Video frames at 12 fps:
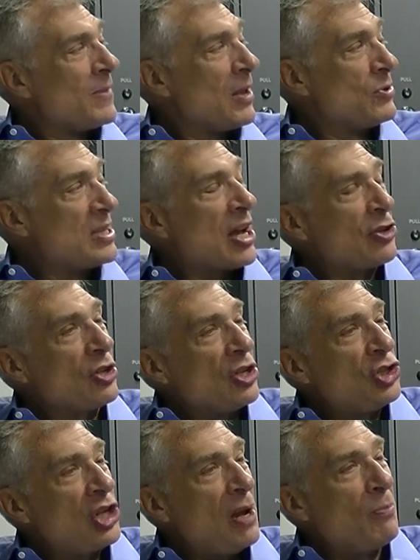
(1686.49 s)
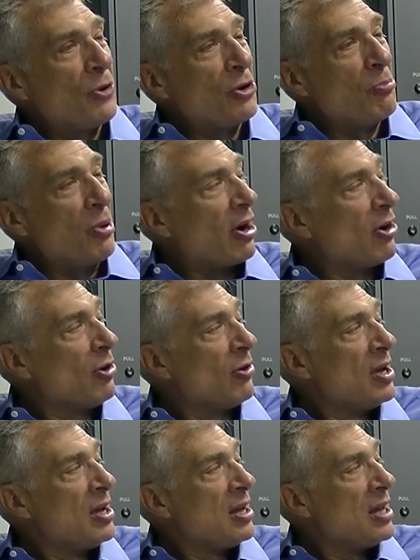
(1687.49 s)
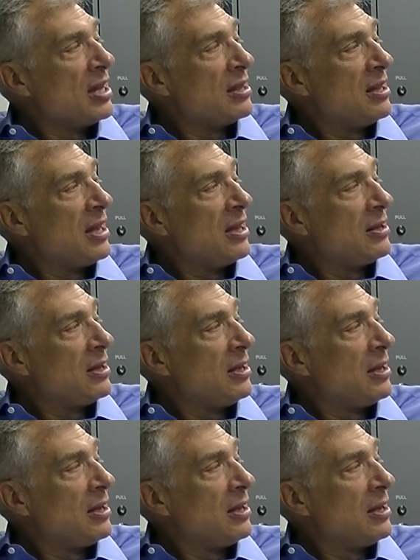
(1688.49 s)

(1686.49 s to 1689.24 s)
It was actually cheaper to borrow. The